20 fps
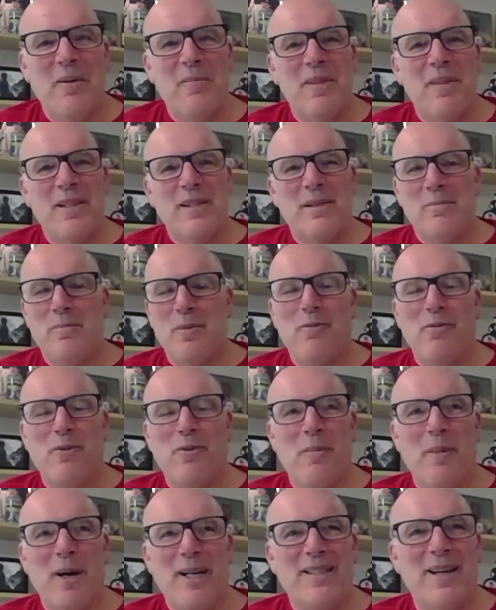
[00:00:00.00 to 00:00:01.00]
This is
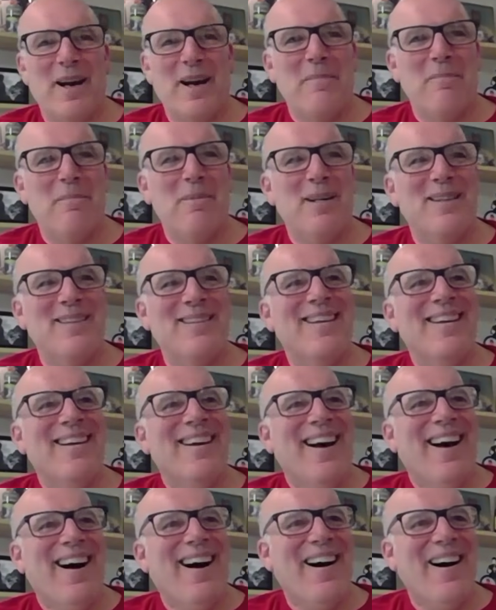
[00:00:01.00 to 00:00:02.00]
before my time, but
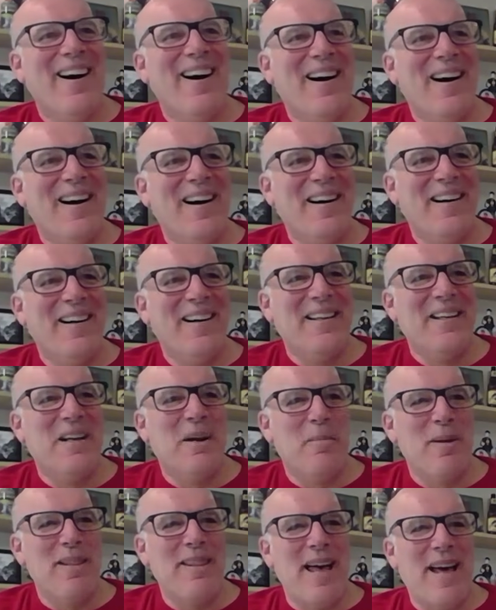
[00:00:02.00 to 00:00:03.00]

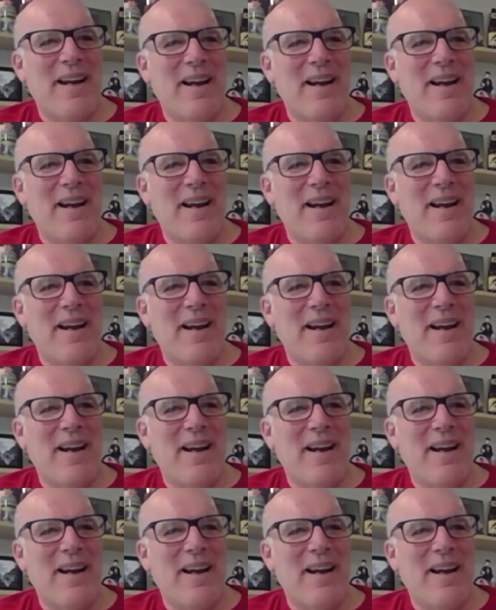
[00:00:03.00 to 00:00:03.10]
that